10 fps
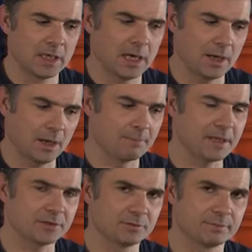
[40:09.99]
and
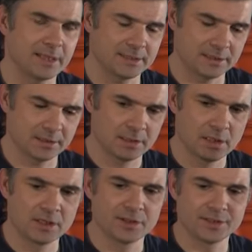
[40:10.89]
better and better
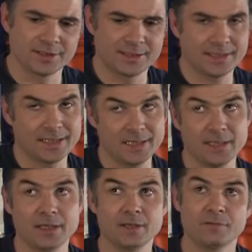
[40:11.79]
to
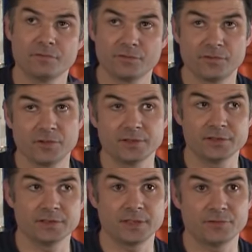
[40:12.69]
give scientists
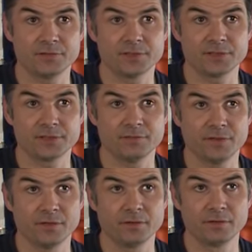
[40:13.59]
that 360 view,